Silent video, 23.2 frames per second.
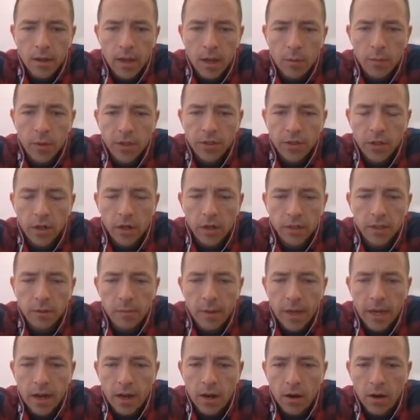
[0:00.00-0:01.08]
And we talked
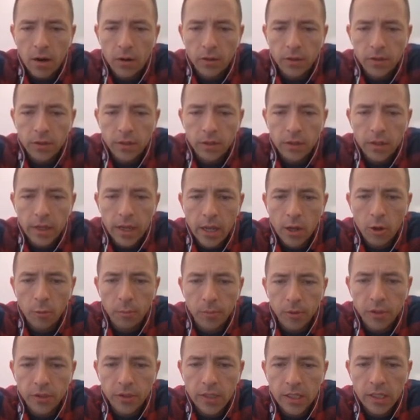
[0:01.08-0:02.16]
about
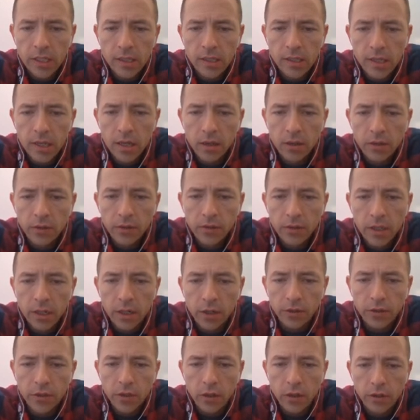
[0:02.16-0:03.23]
helper T cells. And
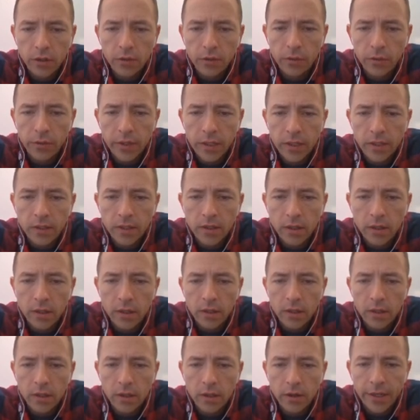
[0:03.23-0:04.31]
I'll talk through these
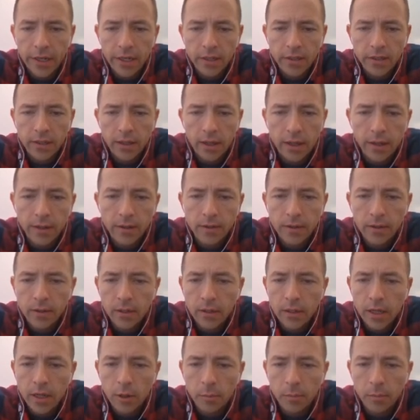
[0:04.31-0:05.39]
on the next slide.
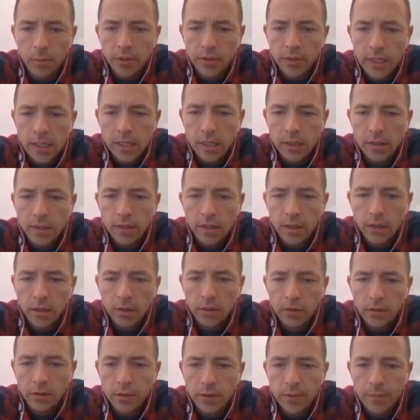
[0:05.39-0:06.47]
Helper T
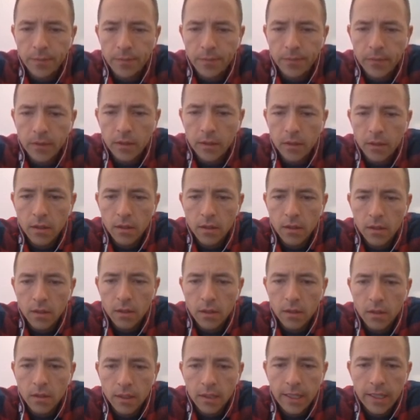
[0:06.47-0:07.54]
cells,
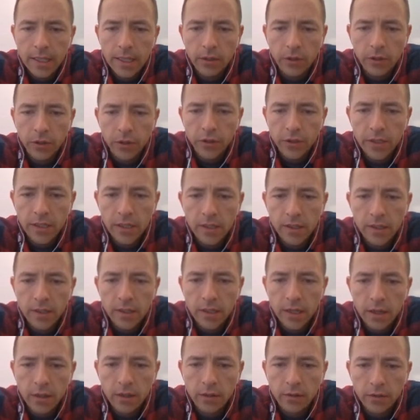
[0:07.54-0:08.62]
killer T
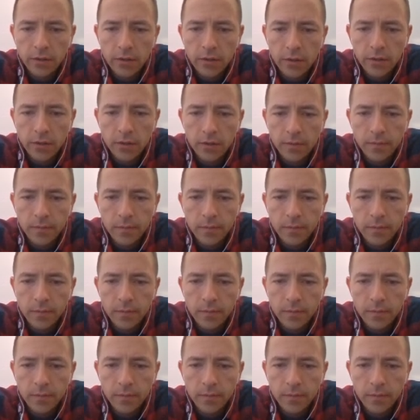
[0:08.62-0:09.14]
cells,